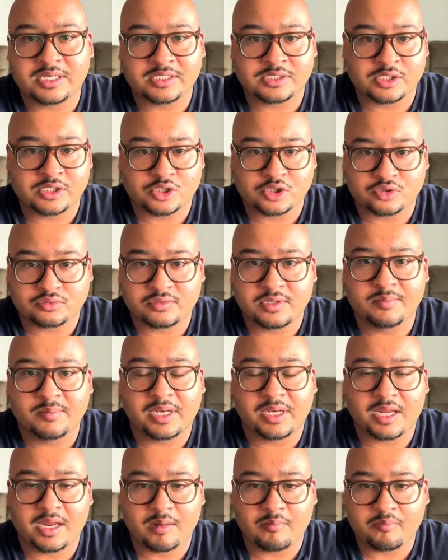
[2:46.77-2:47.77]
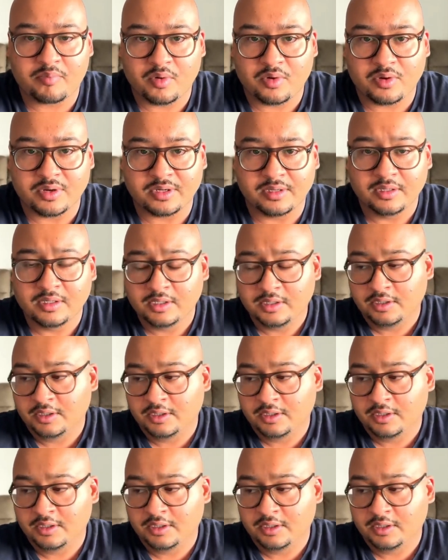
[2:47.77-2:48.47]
is extremely important.